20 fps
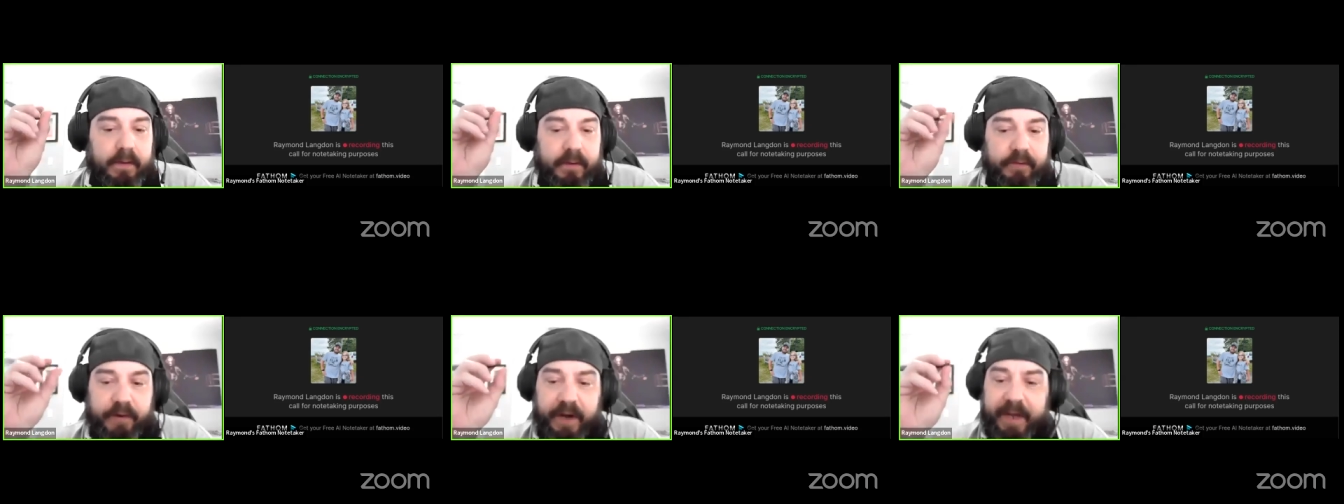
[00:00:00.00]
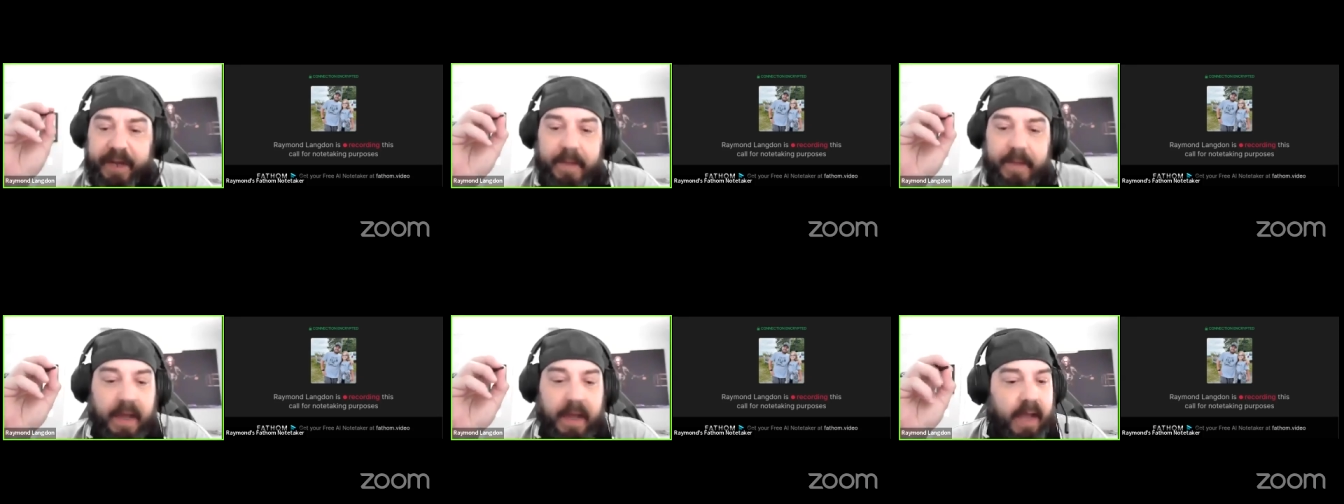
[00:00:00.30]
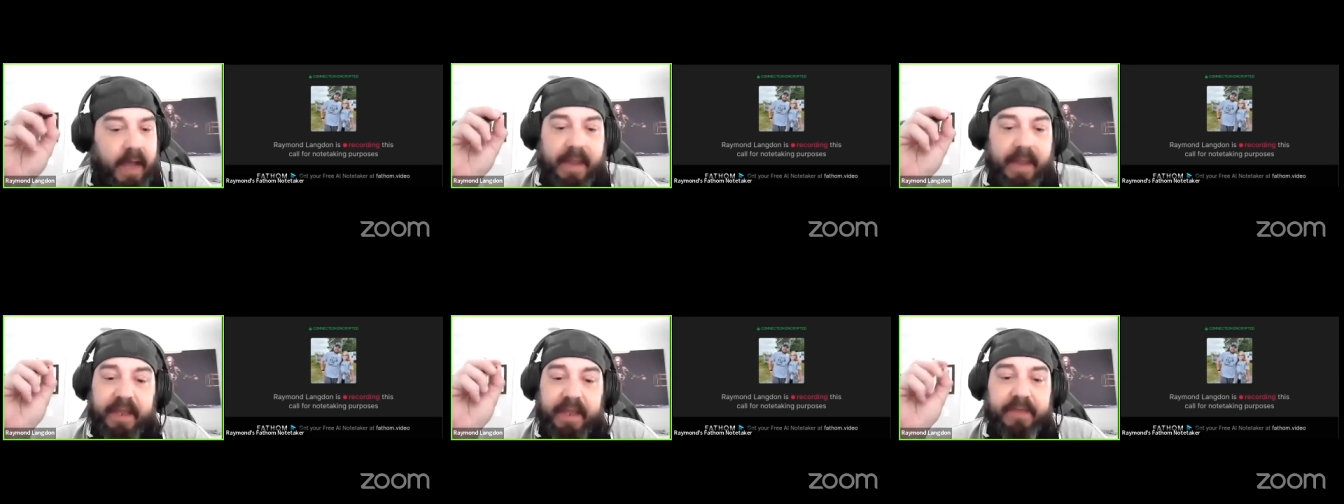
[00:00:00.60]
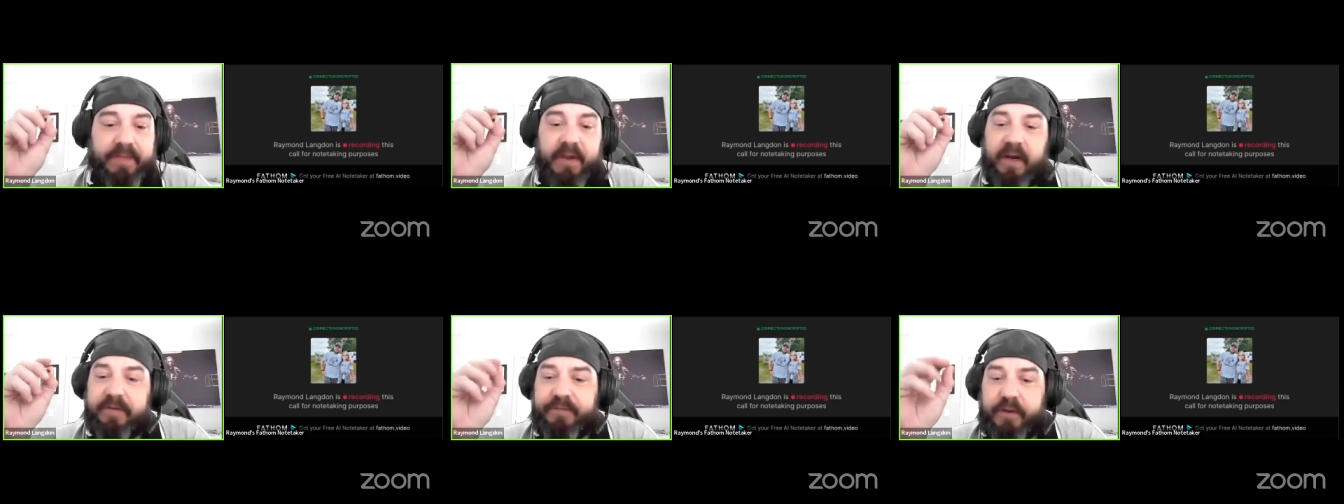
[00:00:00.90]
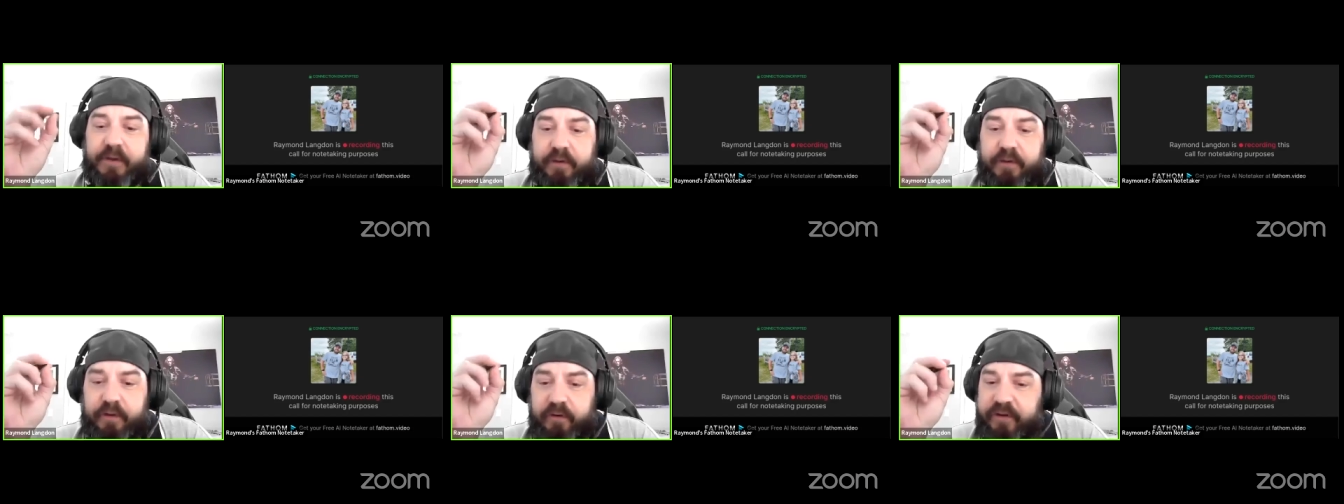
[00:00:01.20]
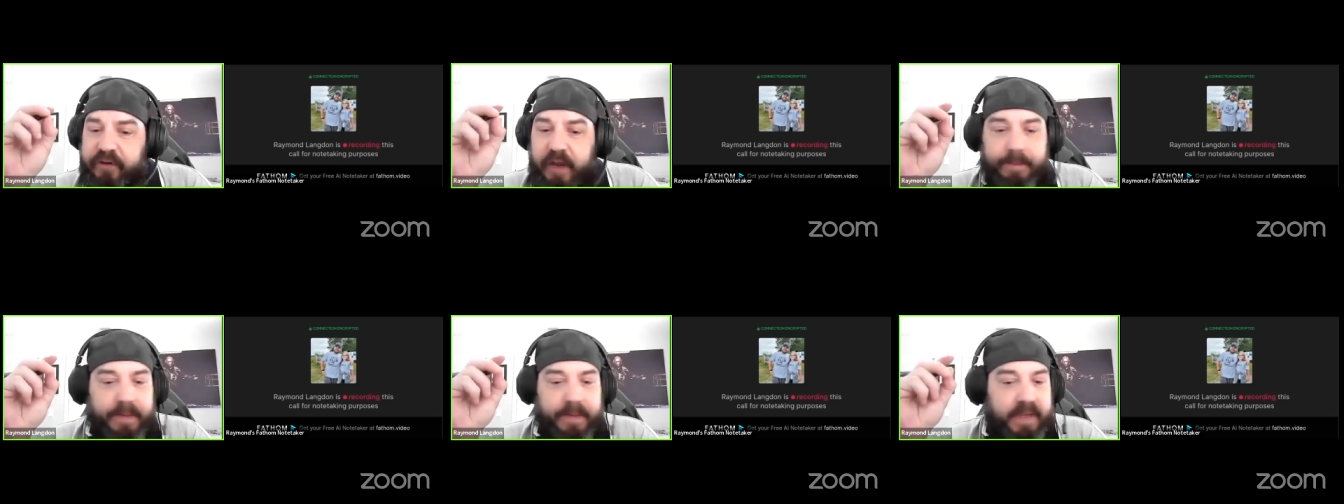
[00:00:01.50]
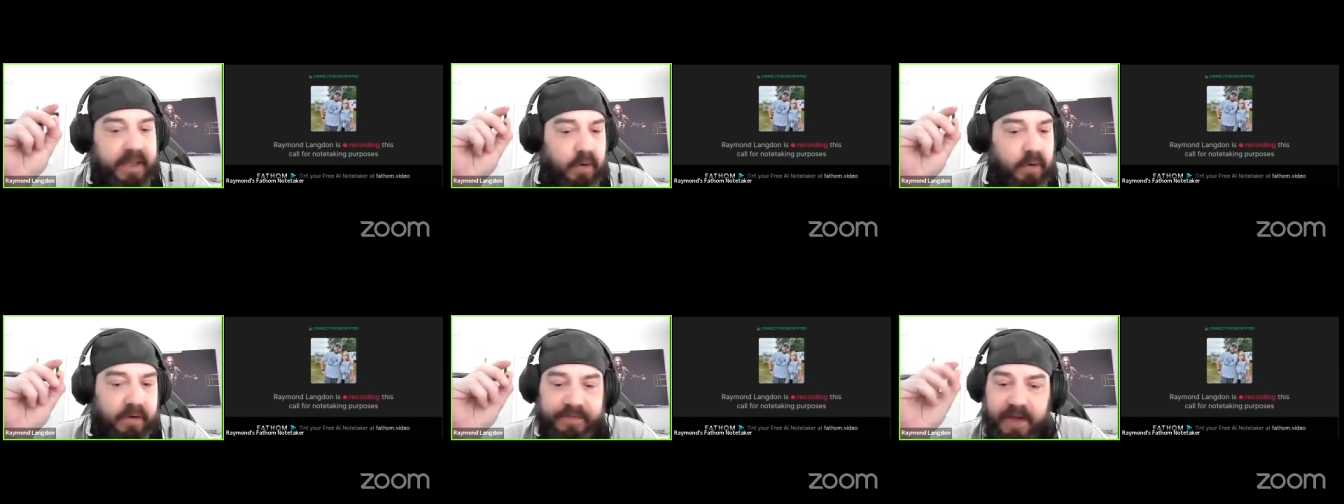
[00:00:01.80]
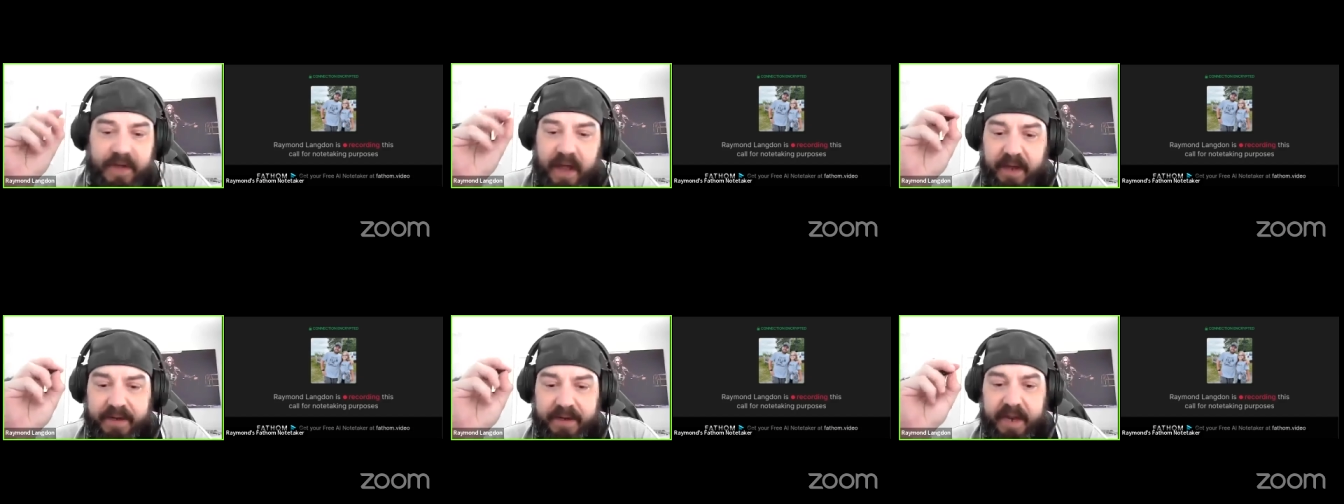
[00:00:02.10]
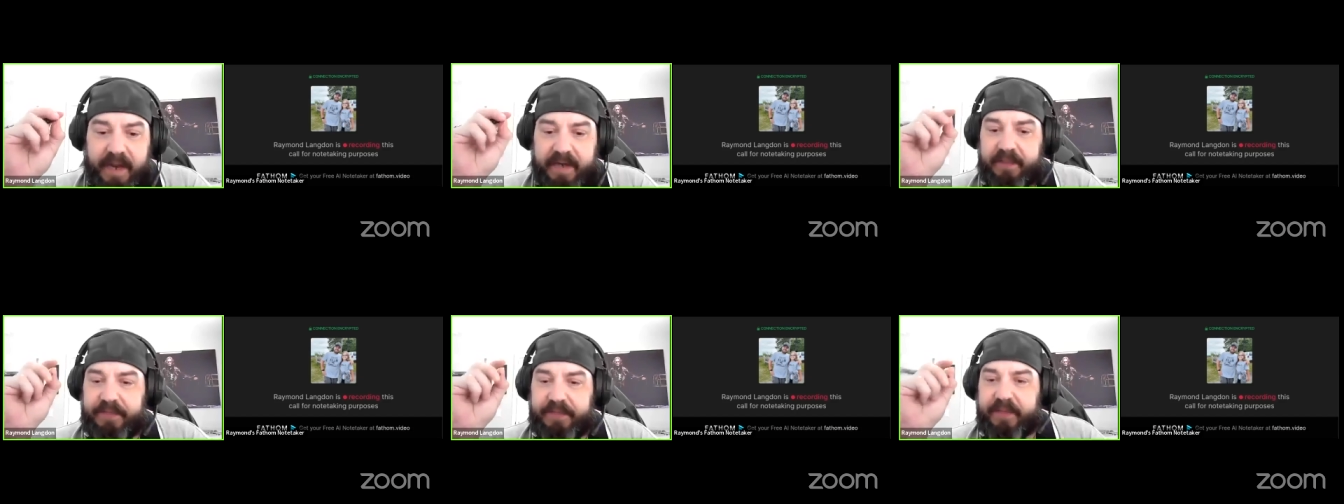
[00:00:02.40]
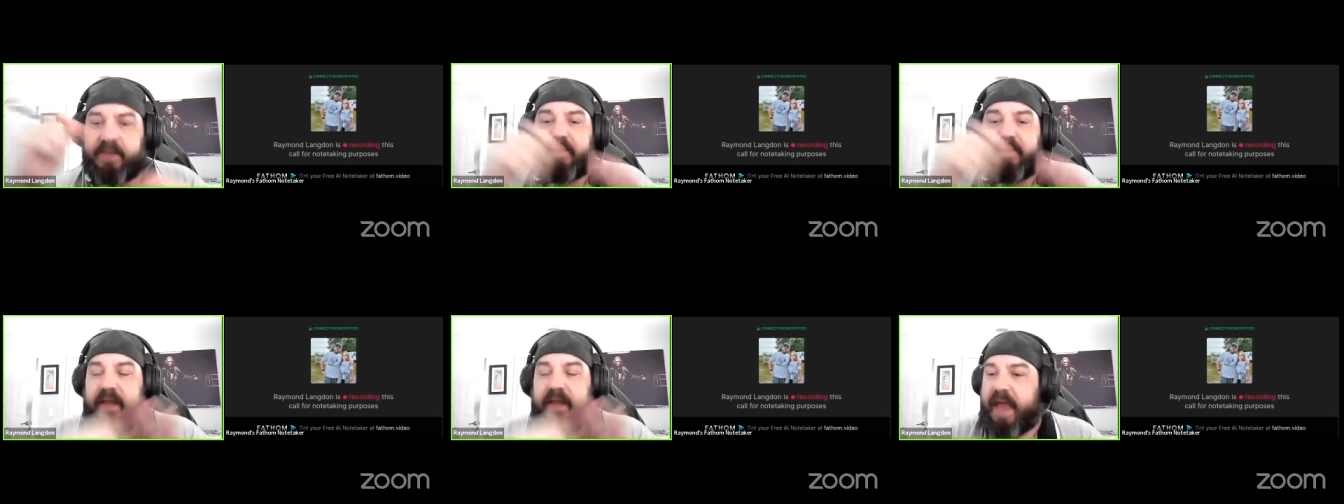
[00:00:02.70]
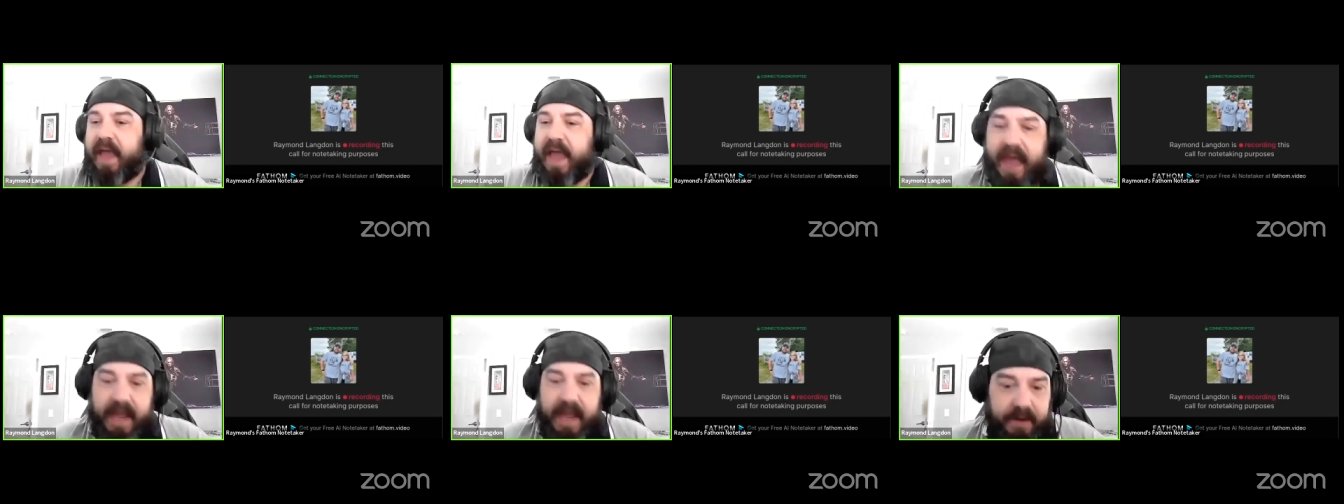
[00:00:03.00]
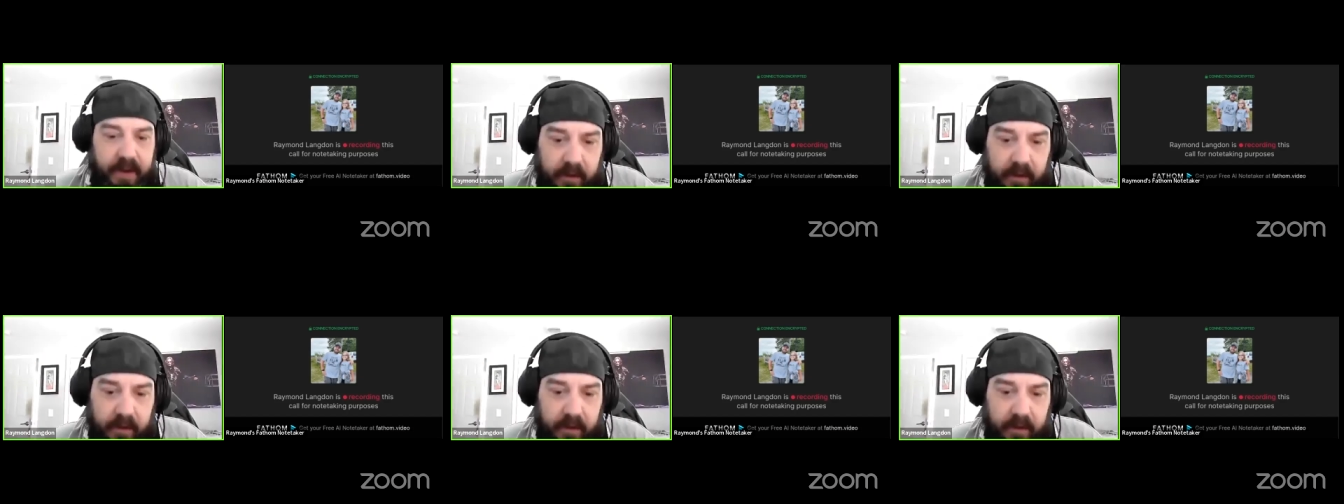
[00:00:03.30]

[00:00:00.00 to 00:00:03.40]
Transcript: Great. Um, either of you two, JP or Fahad, anything to add?